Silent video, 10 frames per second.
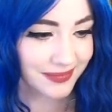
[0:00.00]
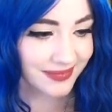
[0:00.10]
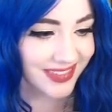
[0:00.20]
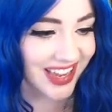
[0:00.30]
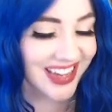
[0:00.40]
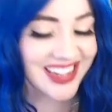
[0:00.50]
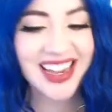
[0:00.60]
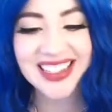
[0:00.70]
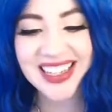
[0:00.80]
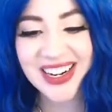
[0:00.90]
And
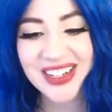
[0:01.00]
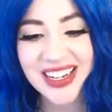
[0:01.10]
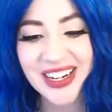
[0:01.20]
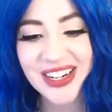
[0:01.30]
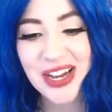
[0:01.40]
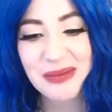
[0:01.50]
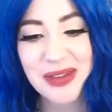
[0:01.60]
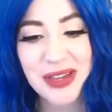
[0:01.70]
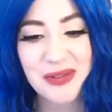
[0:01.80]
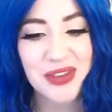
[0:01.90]
yes, Aaron Tier coming
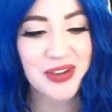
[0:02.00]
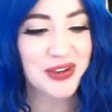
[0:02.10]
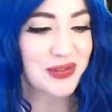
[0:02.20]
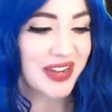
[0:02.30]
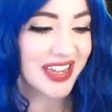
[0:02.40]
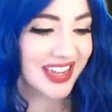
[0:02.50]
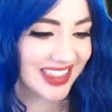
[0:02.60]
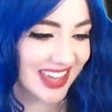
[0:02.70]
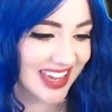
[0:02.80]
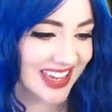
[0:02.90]
in with the Greek.
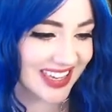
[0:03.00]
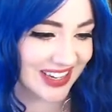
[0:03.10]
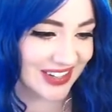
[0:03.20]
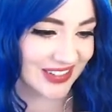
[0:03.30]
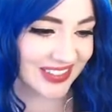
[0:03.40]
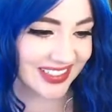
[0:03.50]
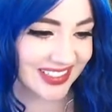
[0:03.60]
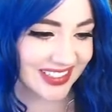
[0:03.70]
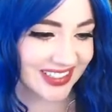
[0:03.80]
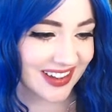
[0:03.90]
Thank you.
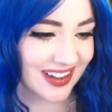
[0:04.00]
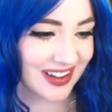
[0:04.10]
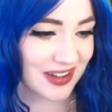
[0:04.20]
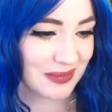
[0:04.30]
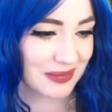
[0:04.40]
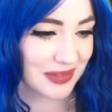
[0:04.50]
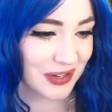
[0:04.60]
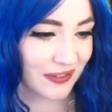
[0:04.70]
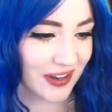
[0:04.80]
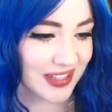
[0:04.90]
Your
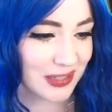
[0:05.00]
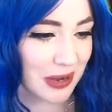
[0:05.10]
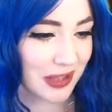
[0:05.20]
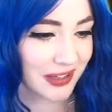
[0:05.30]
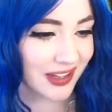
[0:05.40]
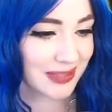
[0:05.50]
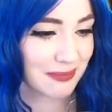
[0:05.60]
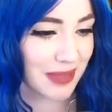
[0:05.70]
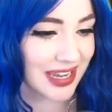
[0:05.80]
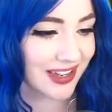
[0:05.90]
friends are polygons,
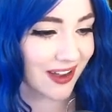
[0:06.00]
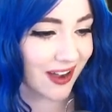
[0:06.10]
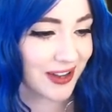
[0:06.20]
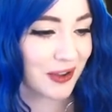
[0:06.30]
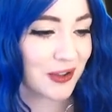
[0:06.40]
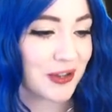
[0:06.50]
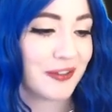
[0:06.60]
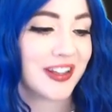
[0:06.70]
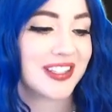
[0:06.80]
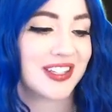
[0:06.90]
many gone, all your
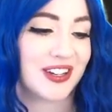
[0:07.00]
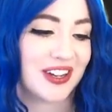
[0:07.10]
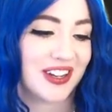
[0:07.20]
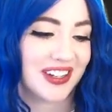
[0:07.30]
friends are gone.